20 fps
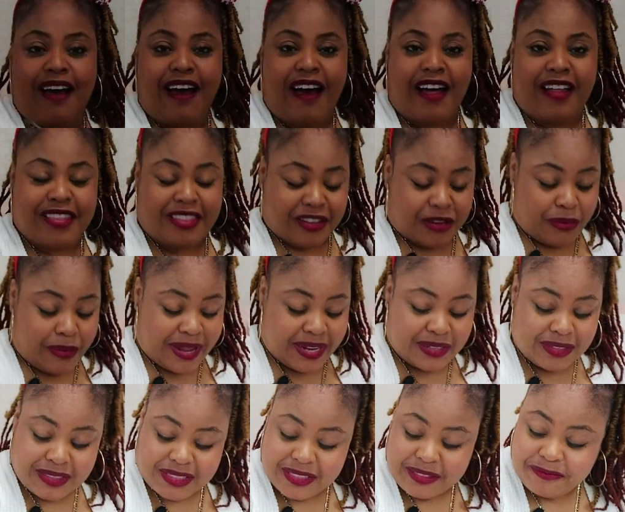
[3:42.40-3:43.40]
the
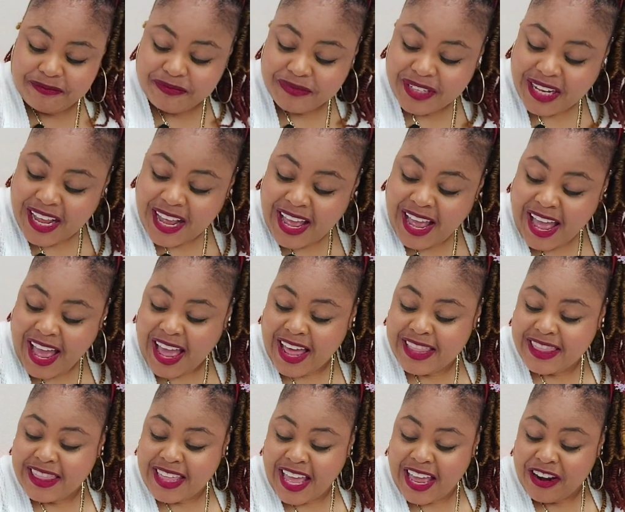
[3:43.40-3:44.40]
quilt.
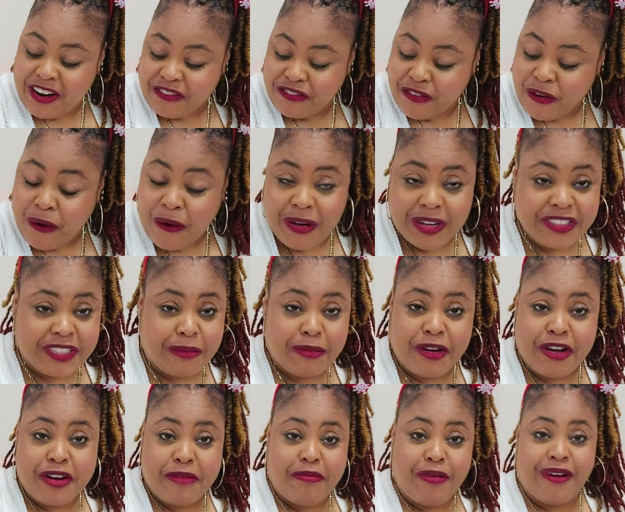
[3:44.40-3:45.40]
And then of course I'm
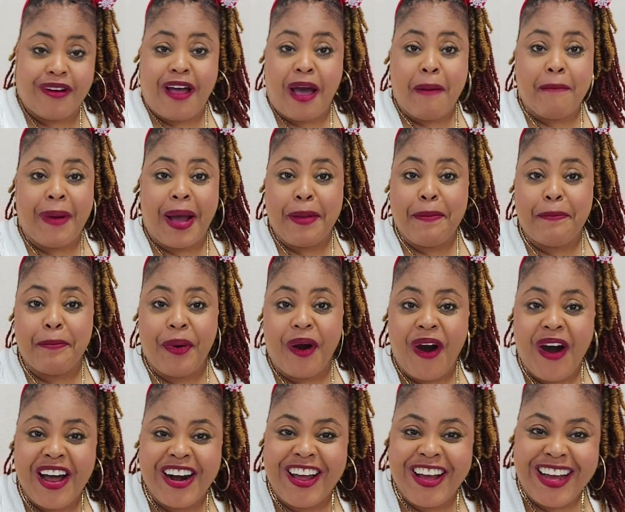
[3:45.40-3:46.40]
going to put on my
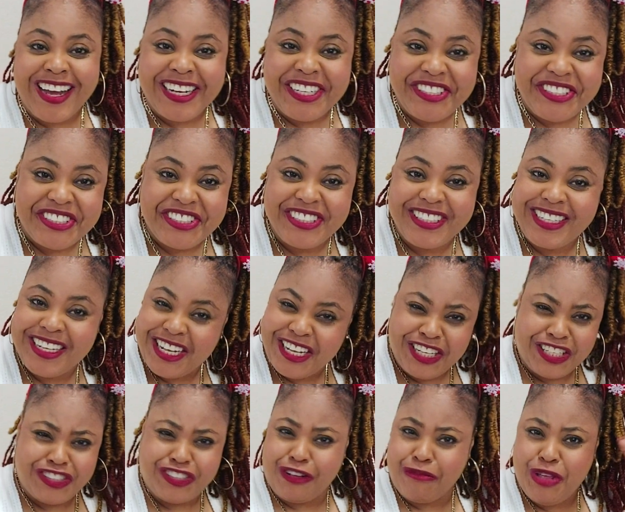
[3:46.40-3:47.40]
borders,
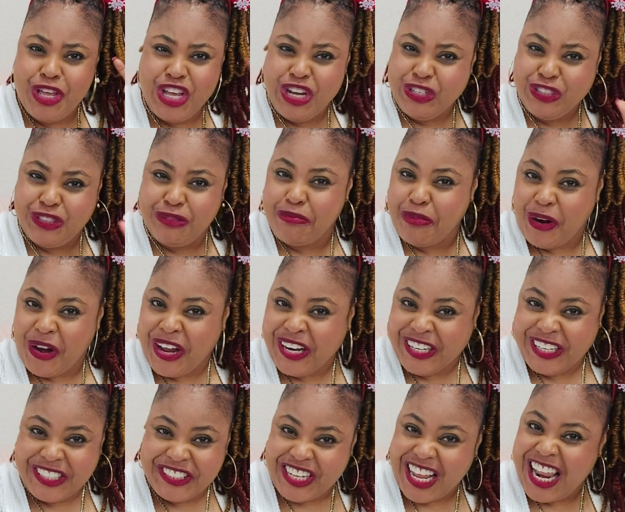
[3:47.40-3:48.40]
some huge
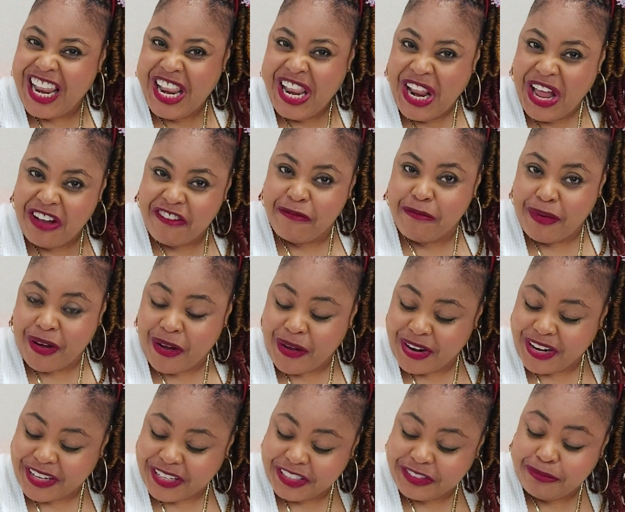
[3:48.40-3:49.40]
borders. I love
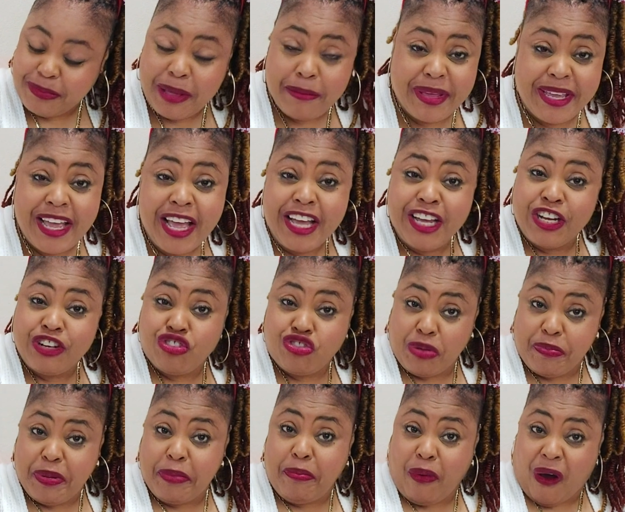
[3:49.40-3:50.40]
borders, maybe
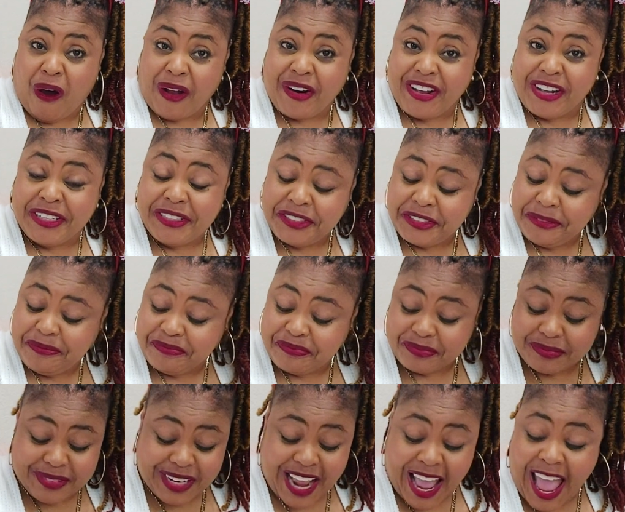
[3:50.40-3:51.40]
triple borders.
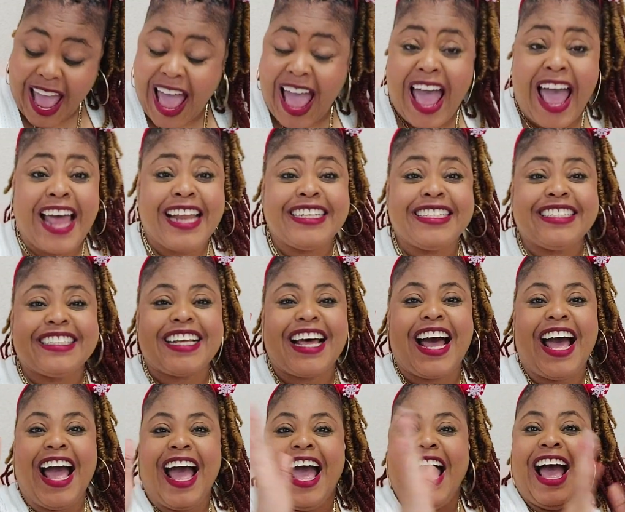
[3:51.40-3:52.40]
And
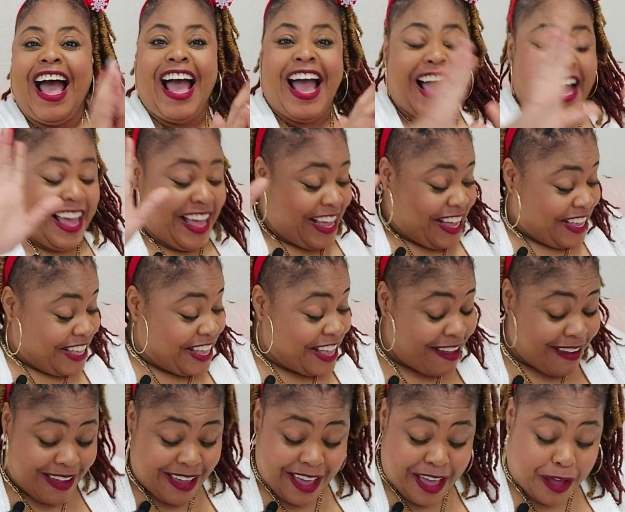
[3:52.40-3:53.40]

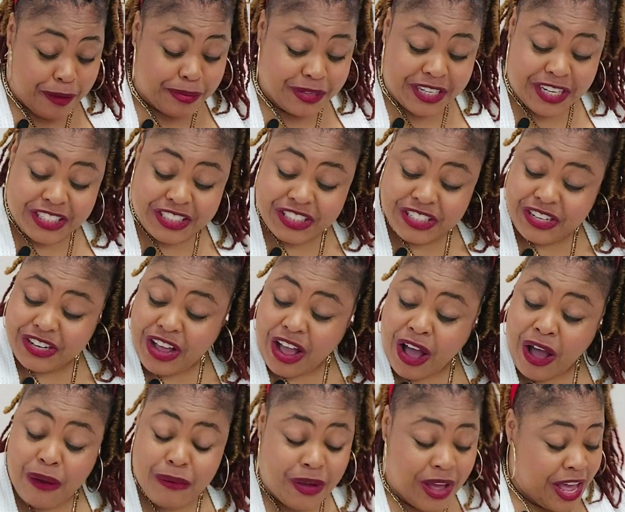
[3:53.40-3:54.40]
yeah, I'm good to
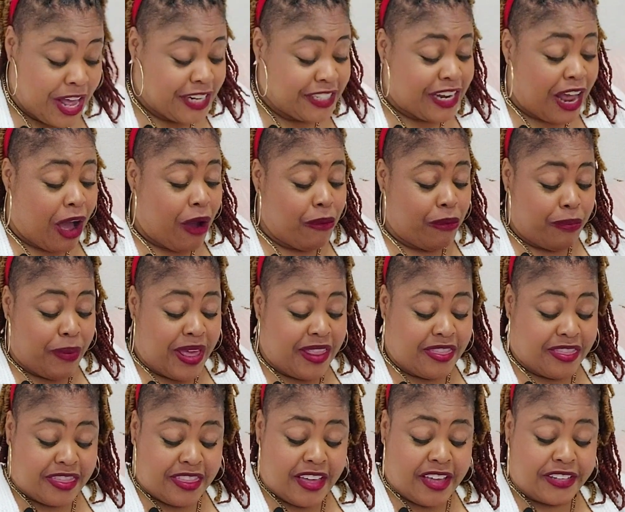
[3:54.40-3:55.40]
go. Now
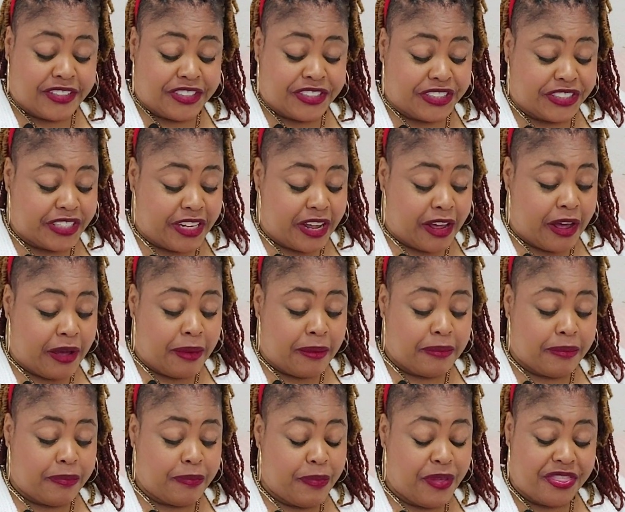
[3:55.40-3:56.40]
with this
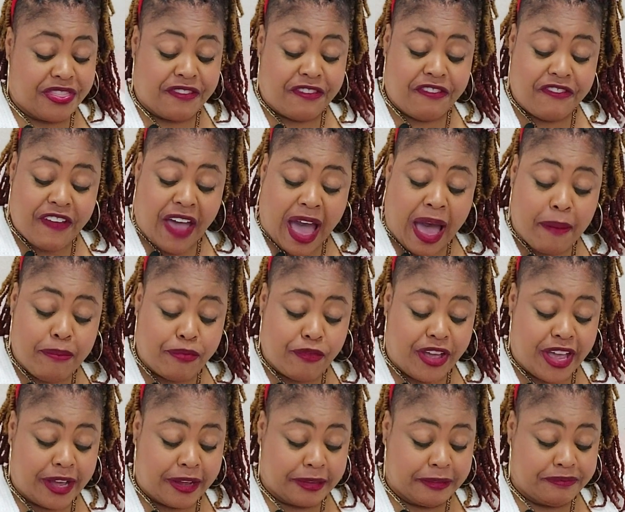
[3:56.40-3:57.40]
with the
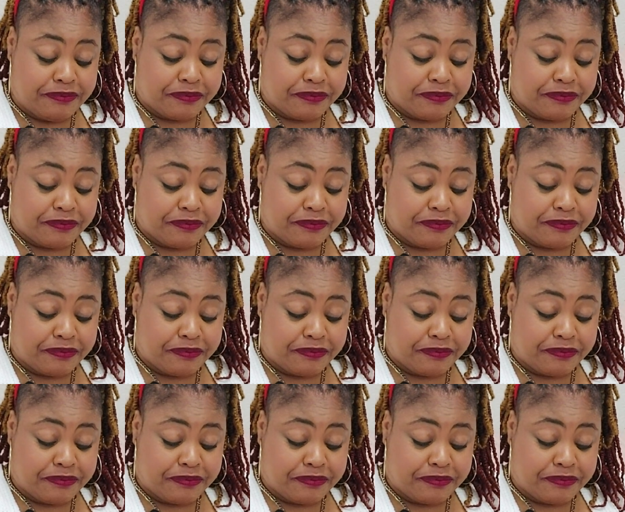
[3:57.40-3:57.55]
fabric,